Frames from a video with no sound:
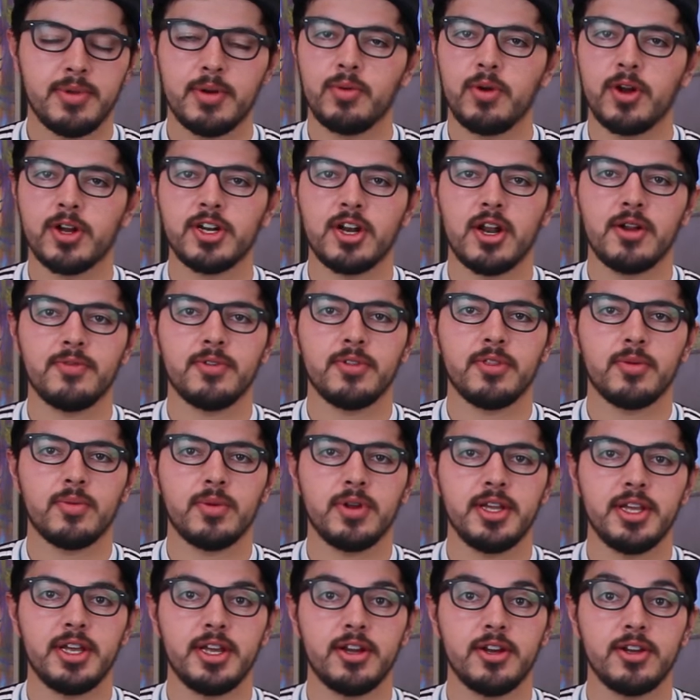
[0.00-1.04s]
Been working on it for
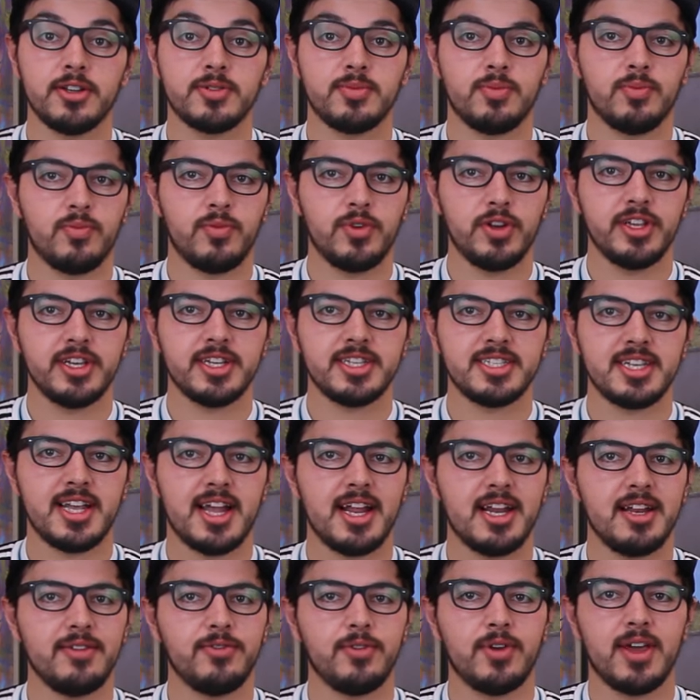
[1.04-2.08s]
3 years. I'm really
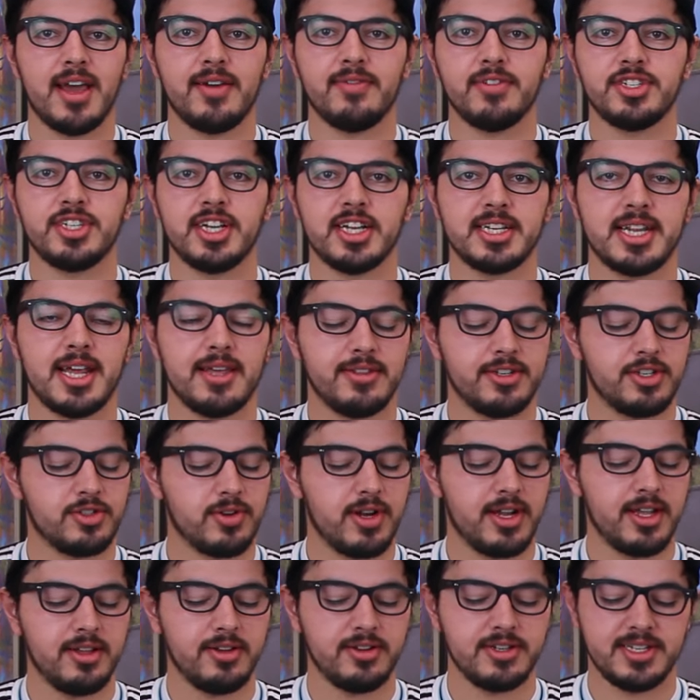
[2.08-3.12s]
excited. If you haven't checked out the
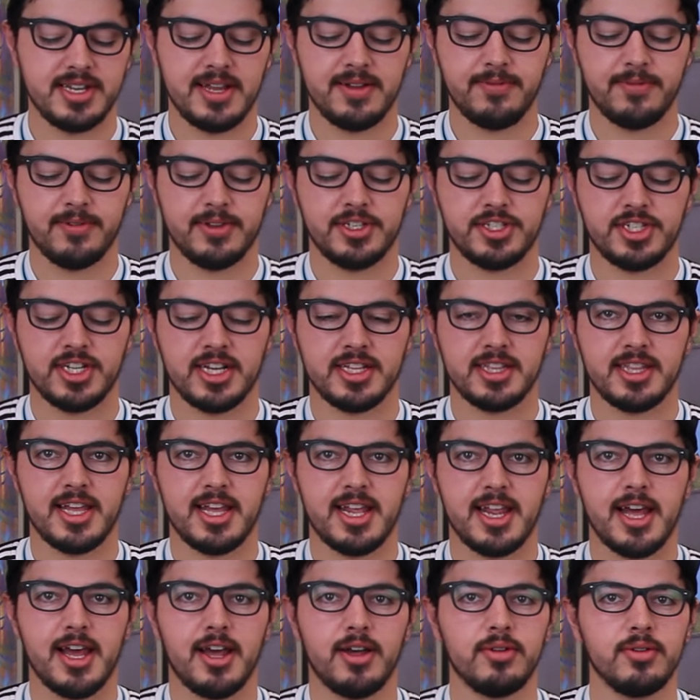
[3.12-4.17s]
trailer, definitely check that
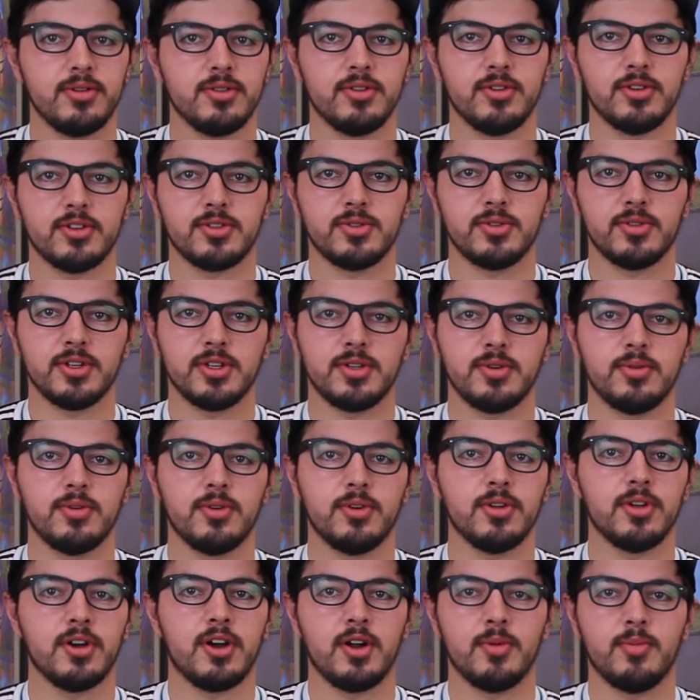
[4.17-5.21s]
out. Looks really
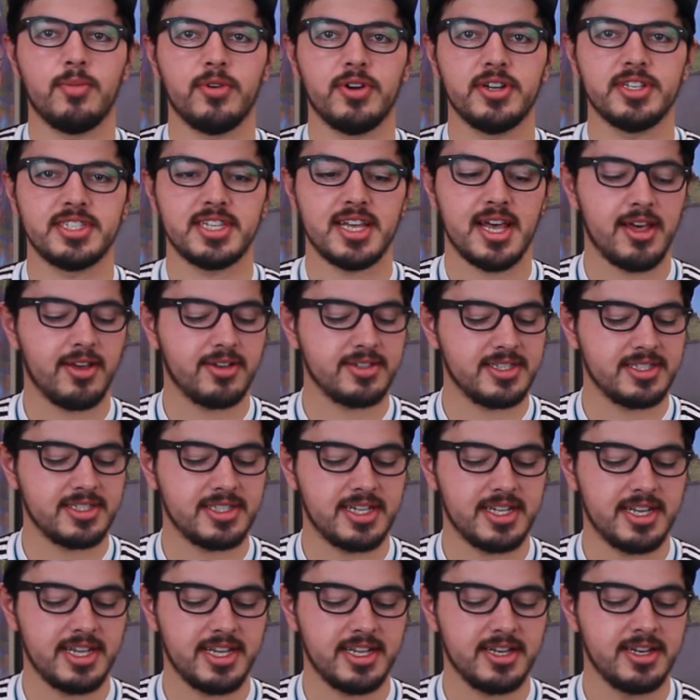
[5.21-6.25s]
cool. Our boy Silas is
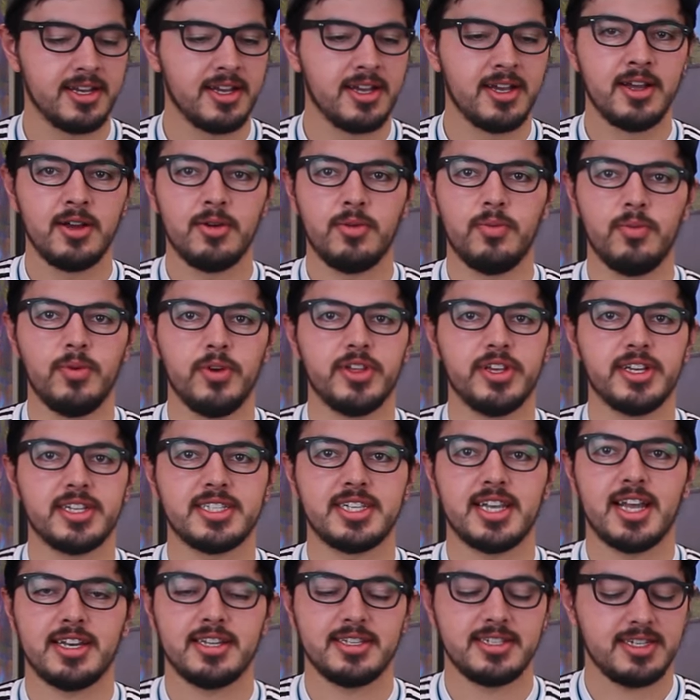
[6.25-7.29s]
in it. Really
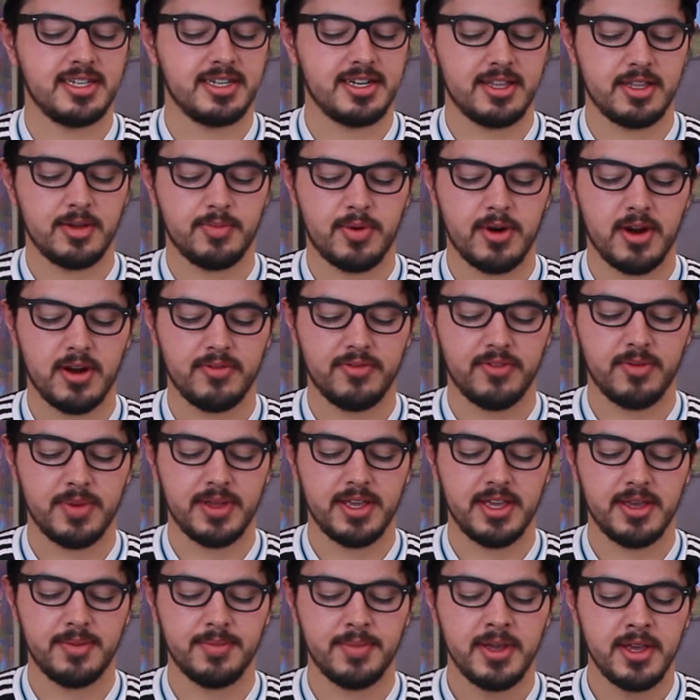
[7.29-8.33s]
excited to see another part from
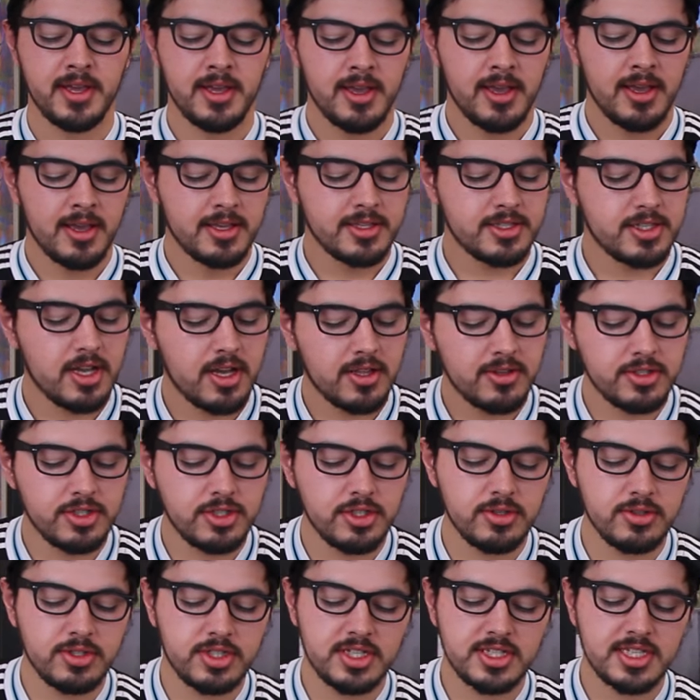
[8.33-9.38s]
him. So the
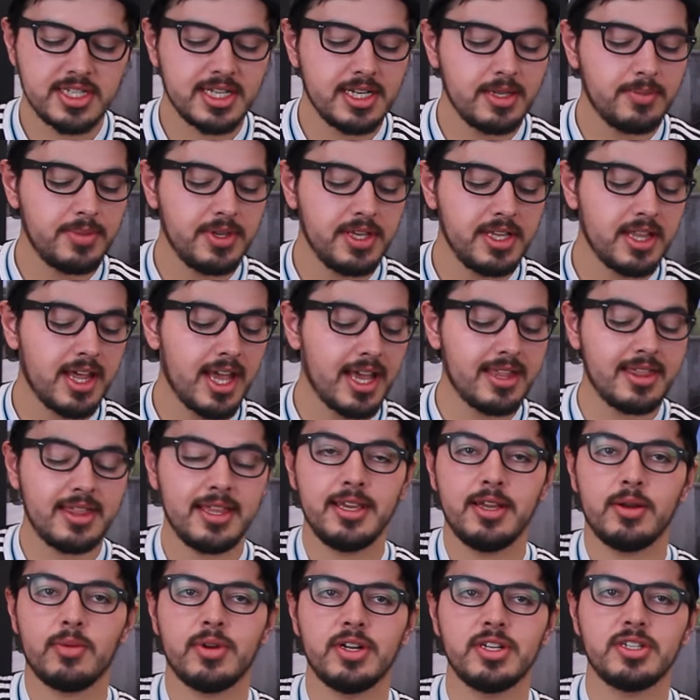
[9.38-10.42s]
shoe is just gonna be like
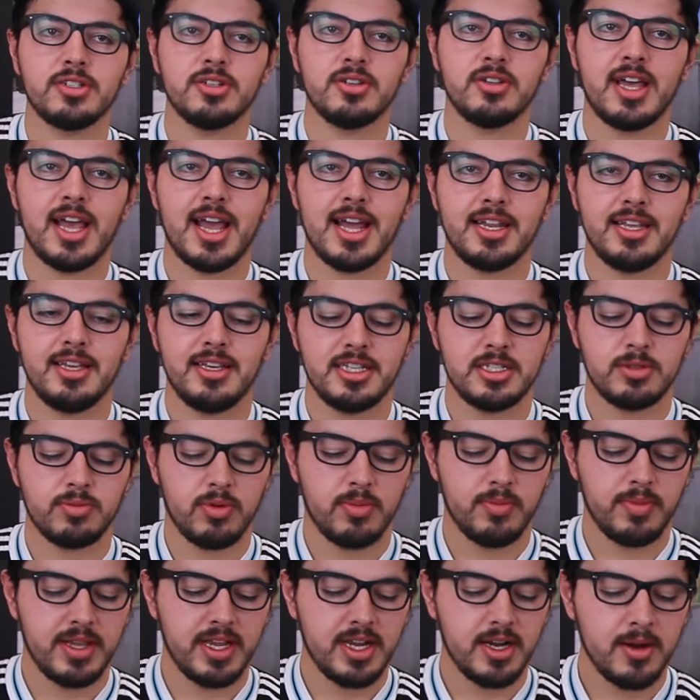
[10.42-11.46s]
the original Adidas
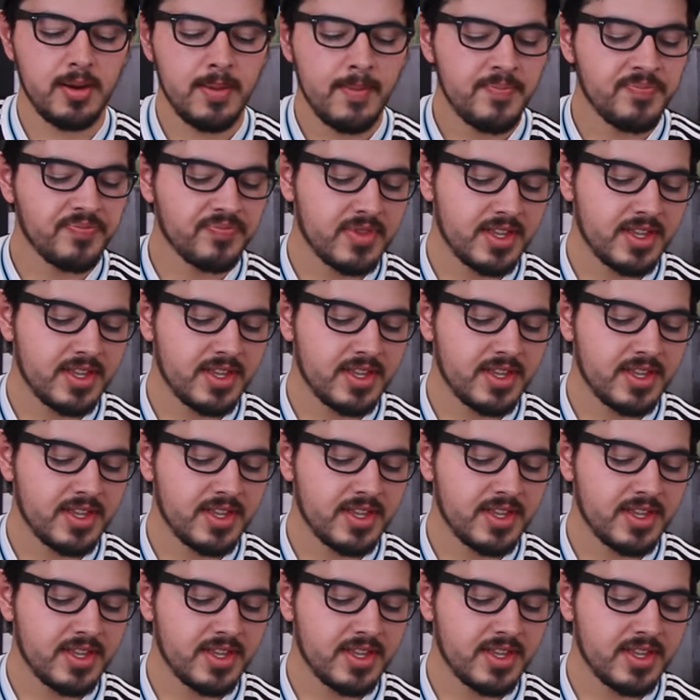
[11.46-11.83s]
Premiere.